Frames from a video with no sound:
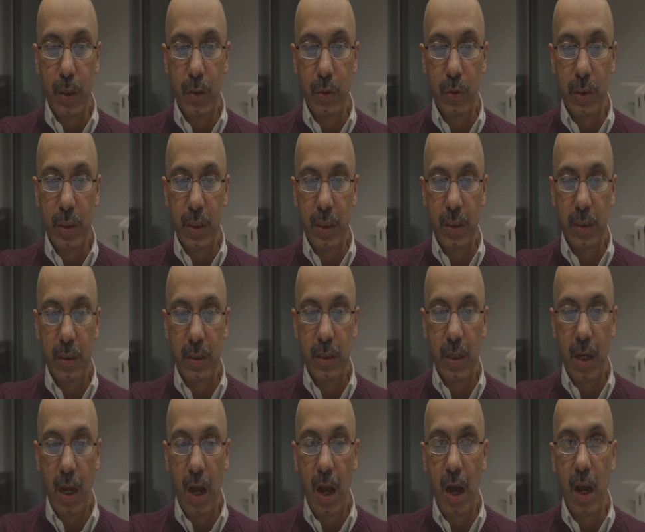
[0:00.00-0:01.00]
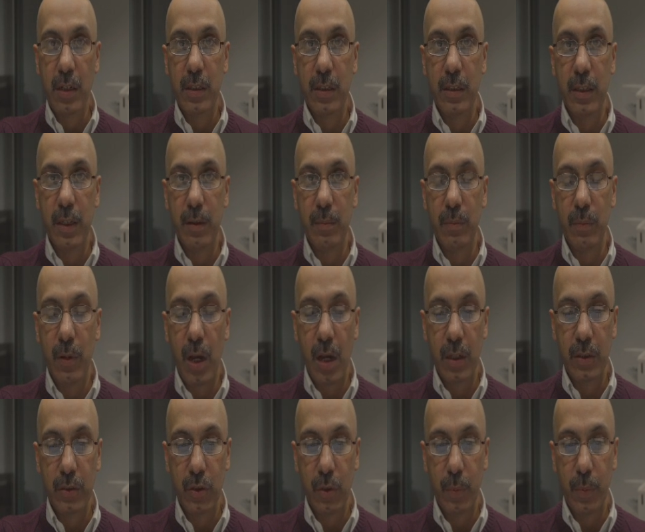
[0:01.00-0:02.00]
So just ask
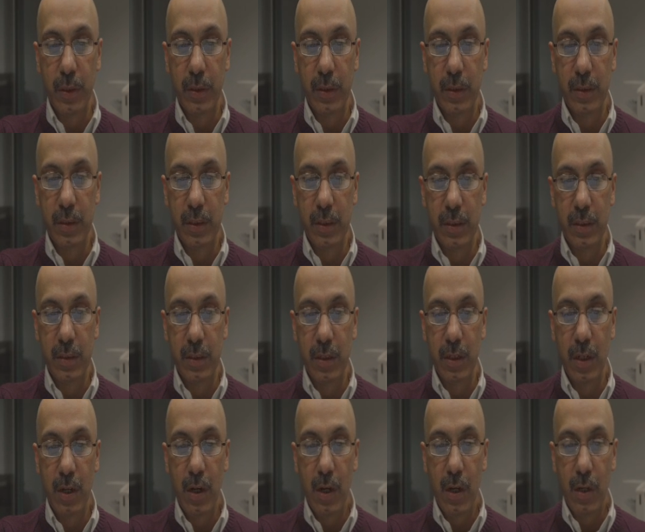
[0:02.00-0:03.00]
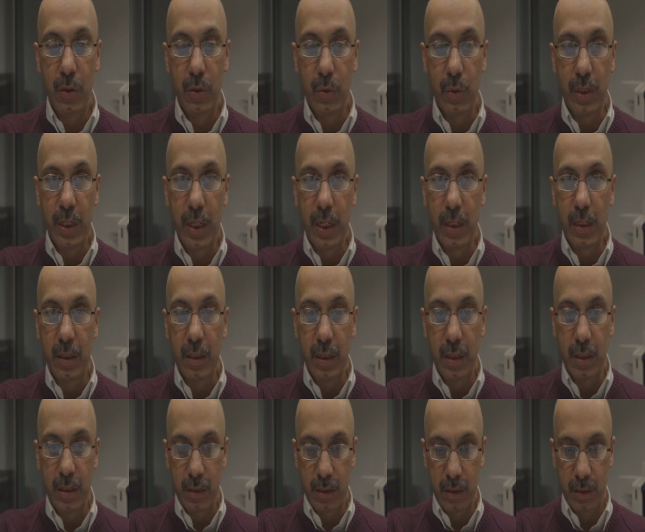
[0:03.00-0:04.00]
your brother, sister to tick
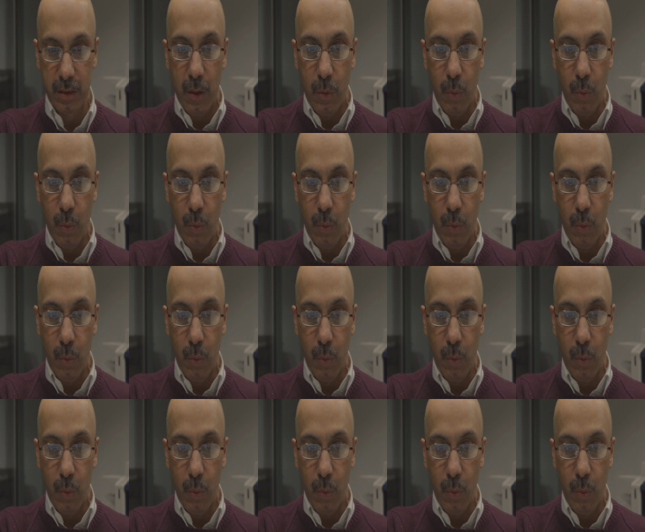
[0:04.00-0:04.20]
this.